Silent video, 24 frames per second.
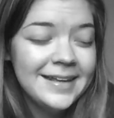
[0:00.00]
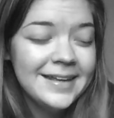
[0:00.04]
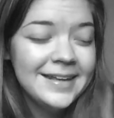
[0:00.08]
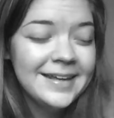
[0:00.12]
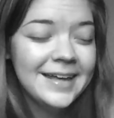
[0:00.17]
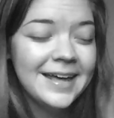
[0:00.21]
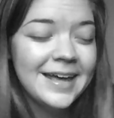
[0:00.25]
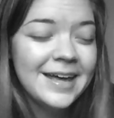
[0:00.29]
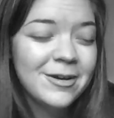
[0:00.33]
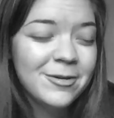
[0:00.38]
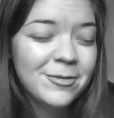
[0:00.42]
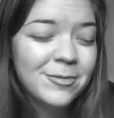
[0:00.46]

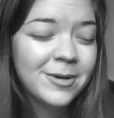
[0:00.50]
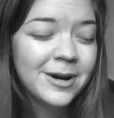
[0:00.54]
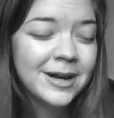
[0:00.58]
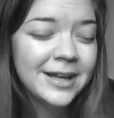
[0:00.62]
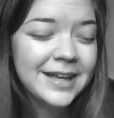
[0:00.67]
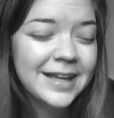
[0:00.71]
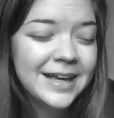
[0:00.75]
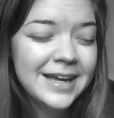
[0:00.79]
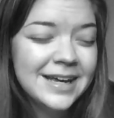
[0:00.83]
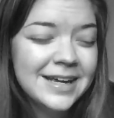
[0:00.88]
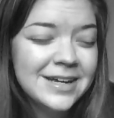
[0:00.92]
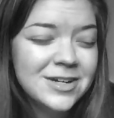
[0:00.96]
It
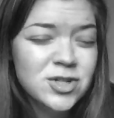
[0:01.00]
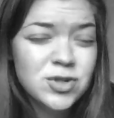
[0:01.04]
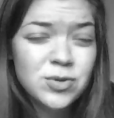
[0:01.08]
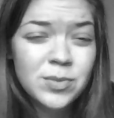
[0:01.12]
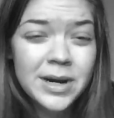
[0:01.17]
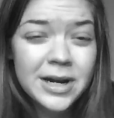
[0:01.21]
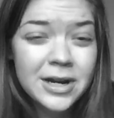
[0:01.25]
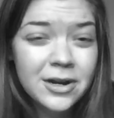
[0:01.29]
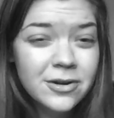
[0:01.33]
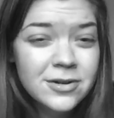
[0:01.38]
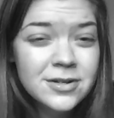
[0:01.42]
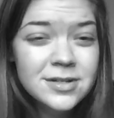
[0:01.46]
really
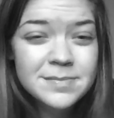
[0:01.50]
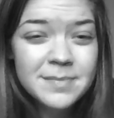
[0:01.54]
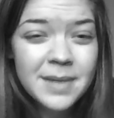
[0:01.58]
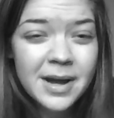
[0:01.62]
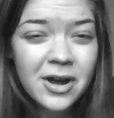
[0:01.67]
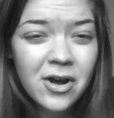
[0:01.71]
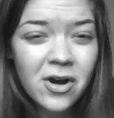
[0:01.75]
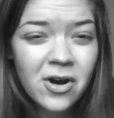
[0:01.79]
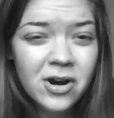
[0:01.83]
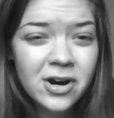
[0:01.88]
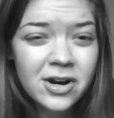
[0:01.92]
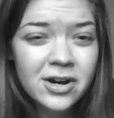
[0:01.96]
triggers my
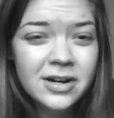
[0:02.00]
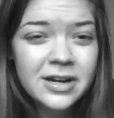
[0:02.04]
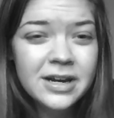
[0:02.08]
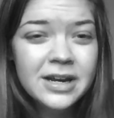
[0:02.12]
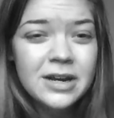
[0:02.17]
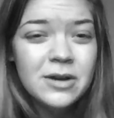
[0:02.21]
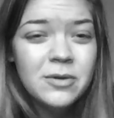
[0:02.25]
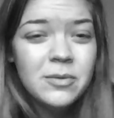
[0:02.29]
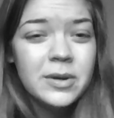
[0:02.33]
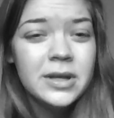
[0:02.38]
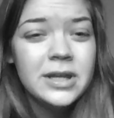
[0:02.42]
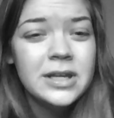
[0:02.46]
heart. It
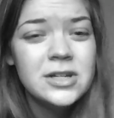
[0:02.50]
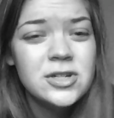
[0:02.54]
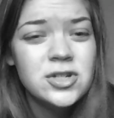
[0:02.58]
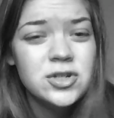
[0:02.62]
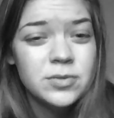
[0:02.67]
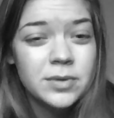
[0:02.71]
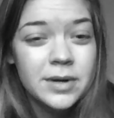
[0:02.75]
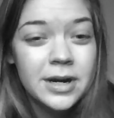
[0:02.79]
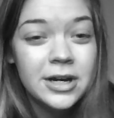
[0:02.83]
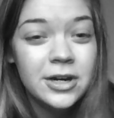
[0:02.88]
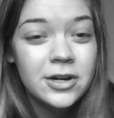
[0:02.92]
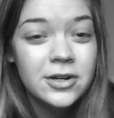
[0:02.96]
really
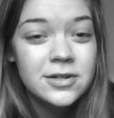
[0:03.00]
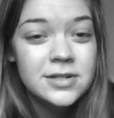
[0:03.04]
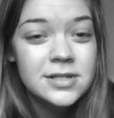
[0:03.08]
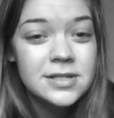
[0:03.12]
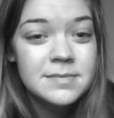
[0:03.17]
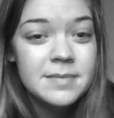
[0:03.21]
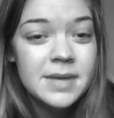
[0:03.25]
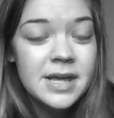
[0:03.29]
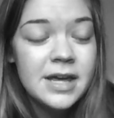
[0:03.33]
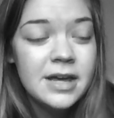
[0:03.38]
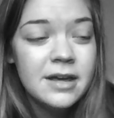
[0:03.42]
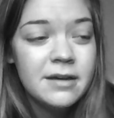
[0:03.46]
triggers
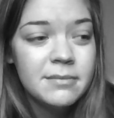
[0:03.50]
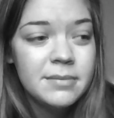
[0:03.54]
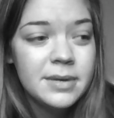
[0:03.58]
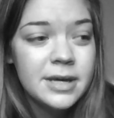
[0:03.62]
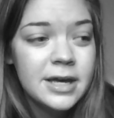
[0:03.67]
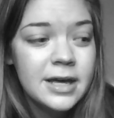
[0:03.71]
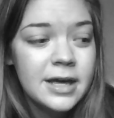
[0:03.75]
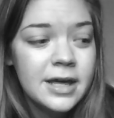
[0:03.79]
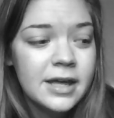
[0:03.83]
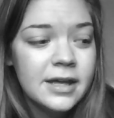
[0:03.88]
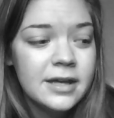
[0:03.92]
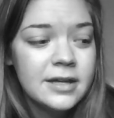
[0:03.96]
me
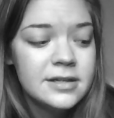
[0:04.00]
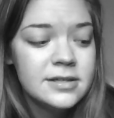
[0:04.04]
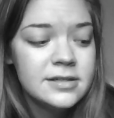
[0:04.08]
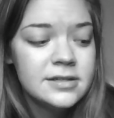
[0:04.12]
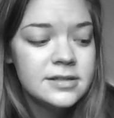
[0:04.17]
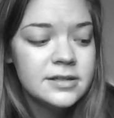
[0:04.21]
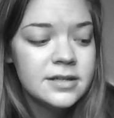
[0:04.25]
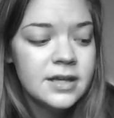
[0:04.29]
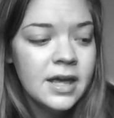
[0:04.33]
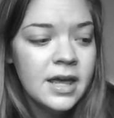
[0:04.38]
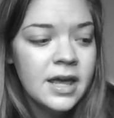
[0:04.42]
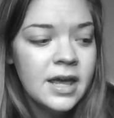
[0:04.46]

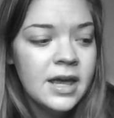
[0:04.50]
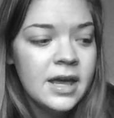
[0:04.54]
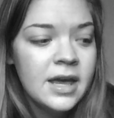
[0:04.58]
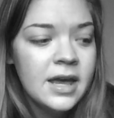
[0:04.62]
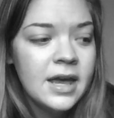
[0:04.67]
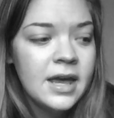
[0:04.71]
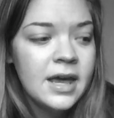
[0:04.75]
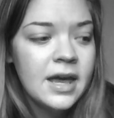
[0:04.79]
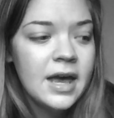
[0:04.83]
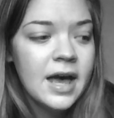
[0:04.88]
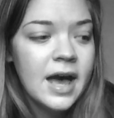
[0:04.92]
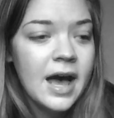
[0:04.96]
because
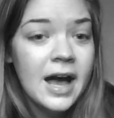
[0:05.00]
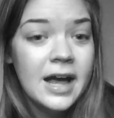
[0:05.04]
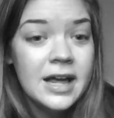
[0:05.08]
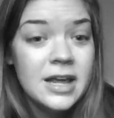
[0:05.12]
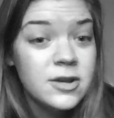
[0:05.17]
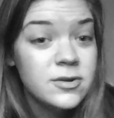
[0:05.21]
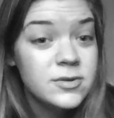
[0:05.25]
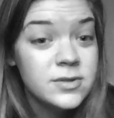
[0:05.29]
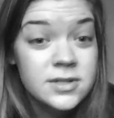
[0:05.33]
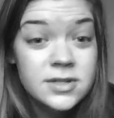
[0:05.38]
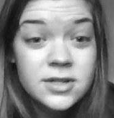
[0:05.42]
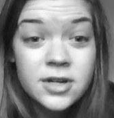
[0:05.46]
I
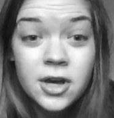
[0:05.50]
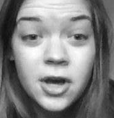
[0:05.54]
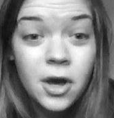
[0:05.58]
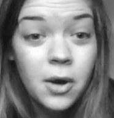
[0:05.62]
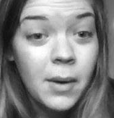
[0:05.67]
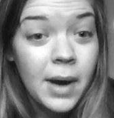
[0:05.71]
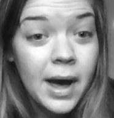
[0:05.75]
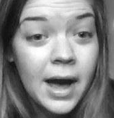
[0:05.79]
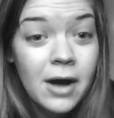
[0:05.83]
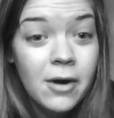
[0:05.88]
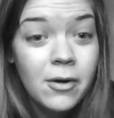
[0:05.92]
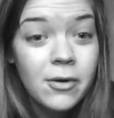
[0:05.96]
used to go
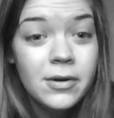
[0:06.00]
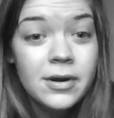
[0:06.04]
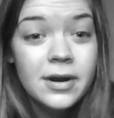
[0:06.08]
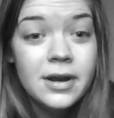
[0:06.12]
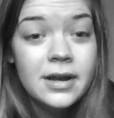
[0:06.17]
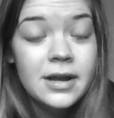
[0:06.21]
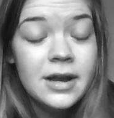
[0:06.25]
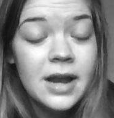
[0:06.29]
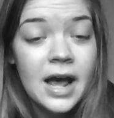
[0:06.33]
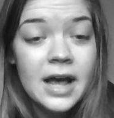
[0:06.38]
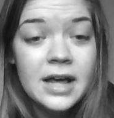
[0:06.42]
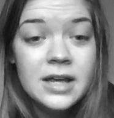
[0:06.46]
out.
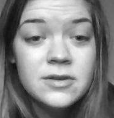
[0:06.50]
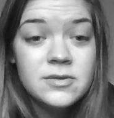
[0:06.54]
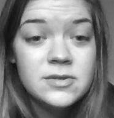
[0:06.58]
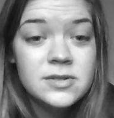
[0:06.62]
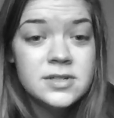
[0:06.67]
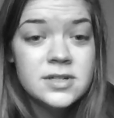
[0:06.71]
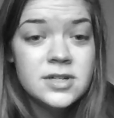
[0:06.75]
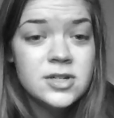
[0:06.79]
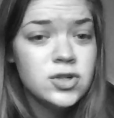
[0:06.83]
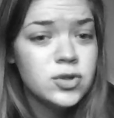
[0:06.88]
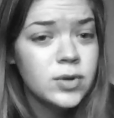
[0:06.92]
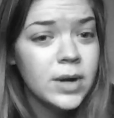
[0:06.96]
I used
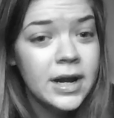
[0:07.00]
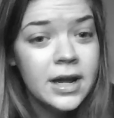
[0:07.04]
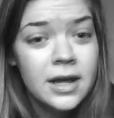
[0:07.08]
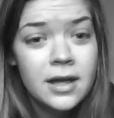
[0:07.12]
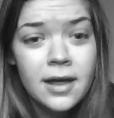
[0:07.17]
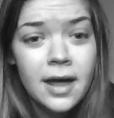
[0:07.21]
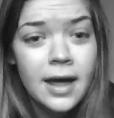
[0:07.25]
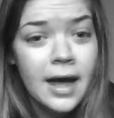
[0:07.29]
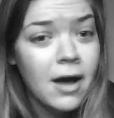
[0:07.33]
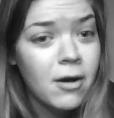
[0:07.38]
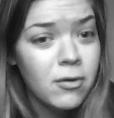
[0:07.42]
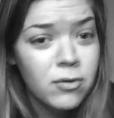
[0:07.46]
to drink
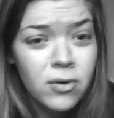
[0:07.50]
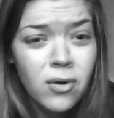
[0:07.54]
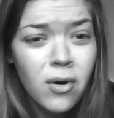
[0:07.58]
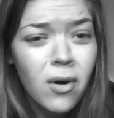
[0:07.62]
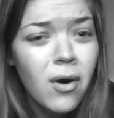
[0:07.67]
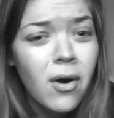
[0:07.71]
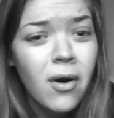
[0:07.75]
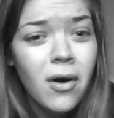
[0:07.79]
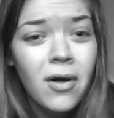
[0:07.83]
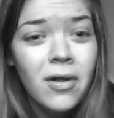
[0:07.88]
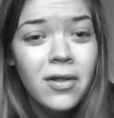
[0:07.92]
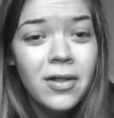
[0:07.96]

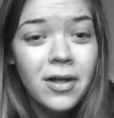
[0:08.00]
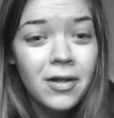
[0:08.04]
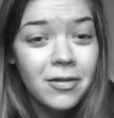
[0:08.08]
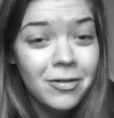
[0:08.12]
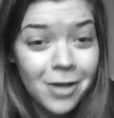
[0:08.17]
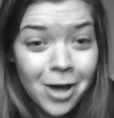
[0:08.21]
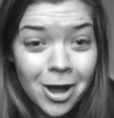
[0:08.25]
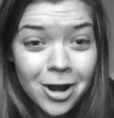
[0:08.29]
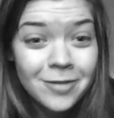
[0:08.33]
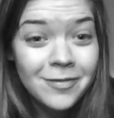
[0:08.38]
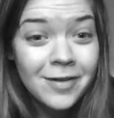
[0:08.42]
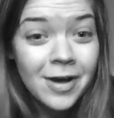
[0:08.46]
alcohol, a
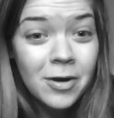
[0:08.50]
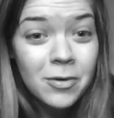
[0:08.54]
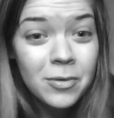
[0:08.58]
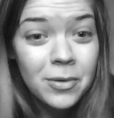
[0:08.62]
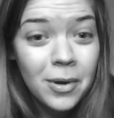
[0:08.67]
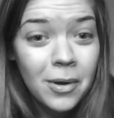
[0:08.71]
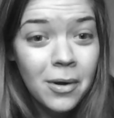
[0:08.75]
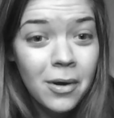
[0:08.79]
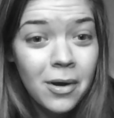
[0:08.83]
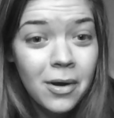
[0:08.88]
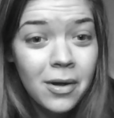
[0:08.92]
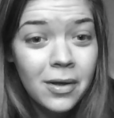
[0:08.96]
lot of
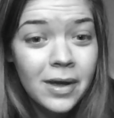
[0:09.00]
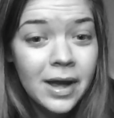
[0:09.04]
alcohol.